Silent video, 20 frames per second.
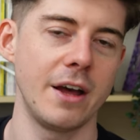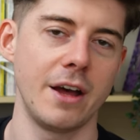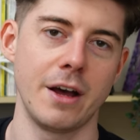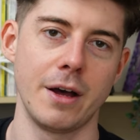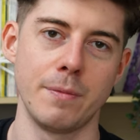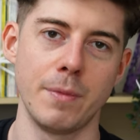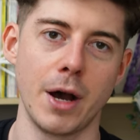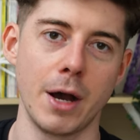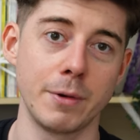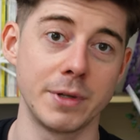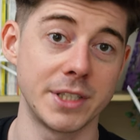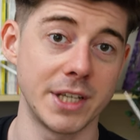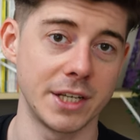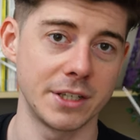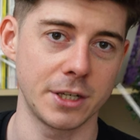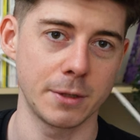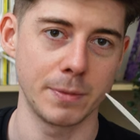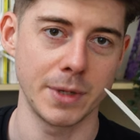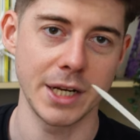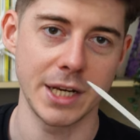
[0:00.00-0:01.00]
I would say
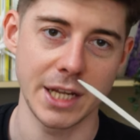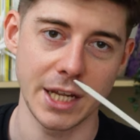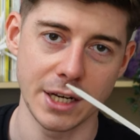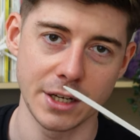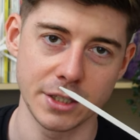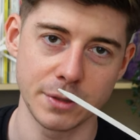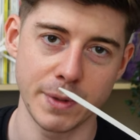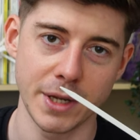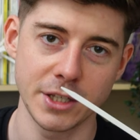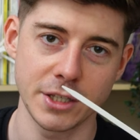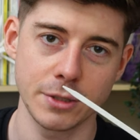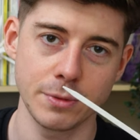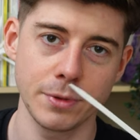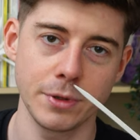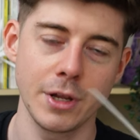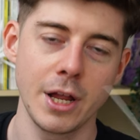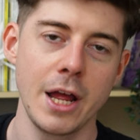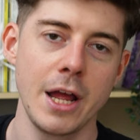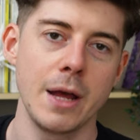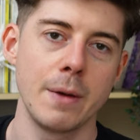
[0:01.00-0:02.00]
it's completely
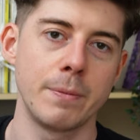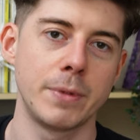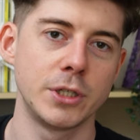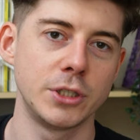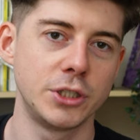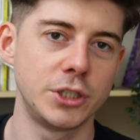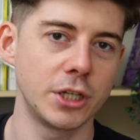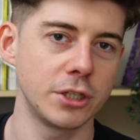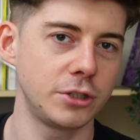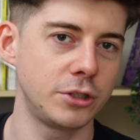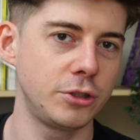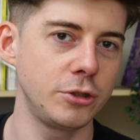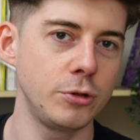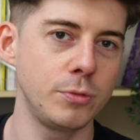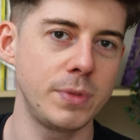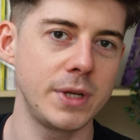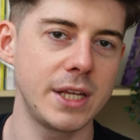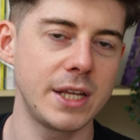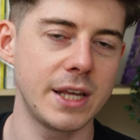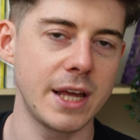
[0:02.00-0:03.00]
indispensable, but just
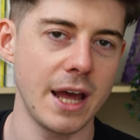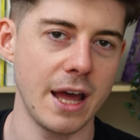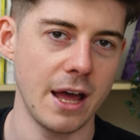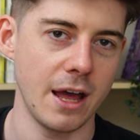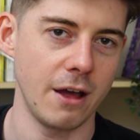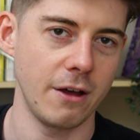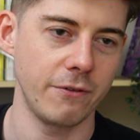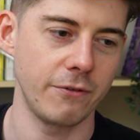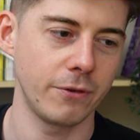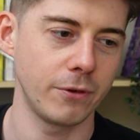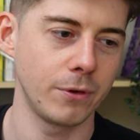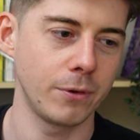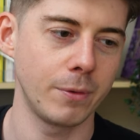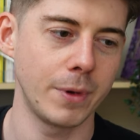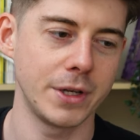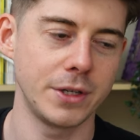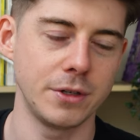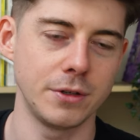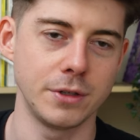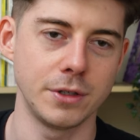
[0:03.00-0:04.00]
do be careful
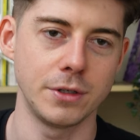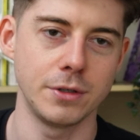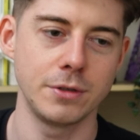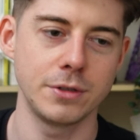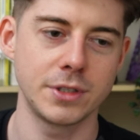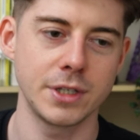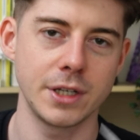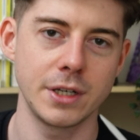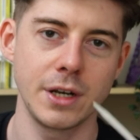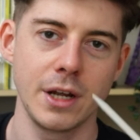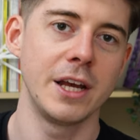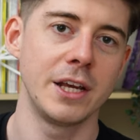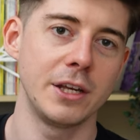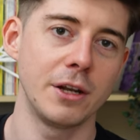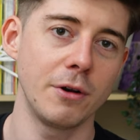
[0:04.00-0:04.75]
when you use it.